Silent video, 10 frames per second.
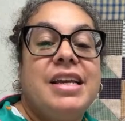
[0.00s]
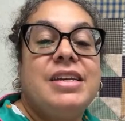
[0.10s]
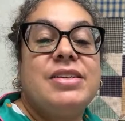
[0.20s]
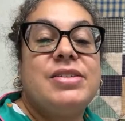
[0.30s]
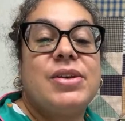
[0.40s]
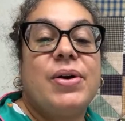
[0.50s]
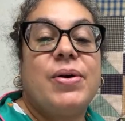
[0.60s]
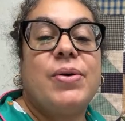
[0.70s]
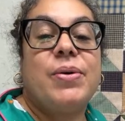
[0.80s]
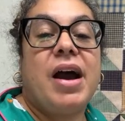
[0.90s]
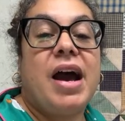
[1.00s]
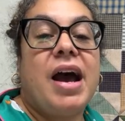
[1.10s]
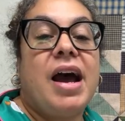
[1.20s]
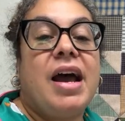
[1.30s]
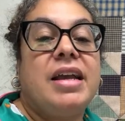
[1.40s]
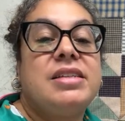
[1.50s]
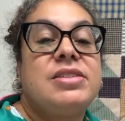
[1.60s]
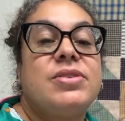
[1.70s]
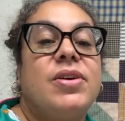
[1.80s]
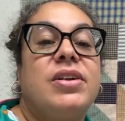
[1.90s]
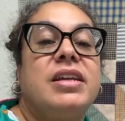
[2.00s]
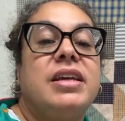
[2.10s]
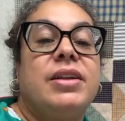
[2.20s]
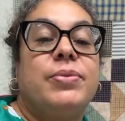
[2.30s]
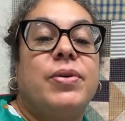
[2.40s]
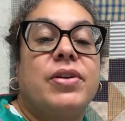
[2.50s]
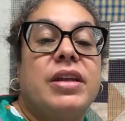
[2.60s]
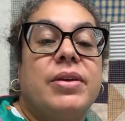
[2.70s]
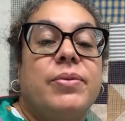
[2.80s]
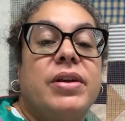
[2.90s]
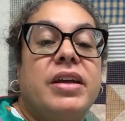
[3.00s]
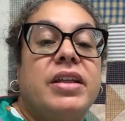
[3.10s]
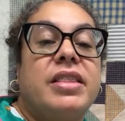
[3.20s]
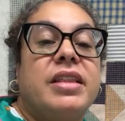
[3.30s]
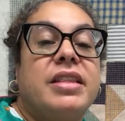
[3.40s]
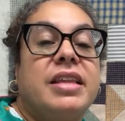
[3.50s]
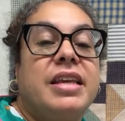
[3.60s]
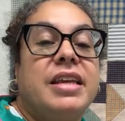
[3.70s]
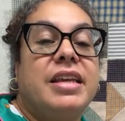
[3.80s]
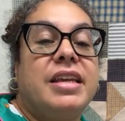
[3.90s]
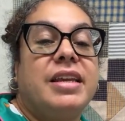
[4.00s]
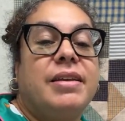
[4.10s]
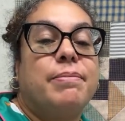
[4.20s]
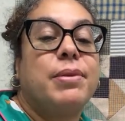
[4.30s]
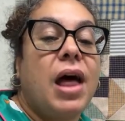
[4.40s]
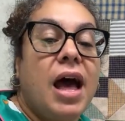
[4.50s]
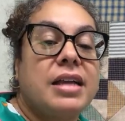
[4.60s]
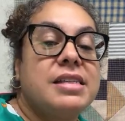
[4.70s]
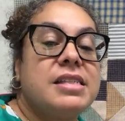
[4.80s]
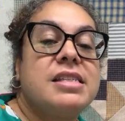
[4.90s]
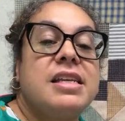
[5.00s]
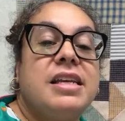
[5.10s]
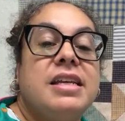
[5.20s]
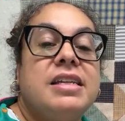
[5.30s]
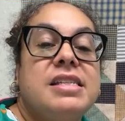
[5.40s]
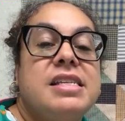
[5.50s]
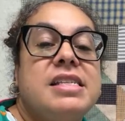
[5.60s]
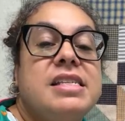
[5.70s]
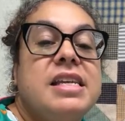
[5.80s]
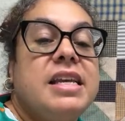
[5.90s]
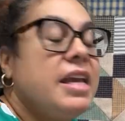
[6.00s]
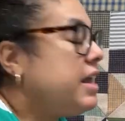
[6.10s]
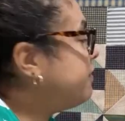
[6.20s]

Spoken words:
So I started working with the blocks to see if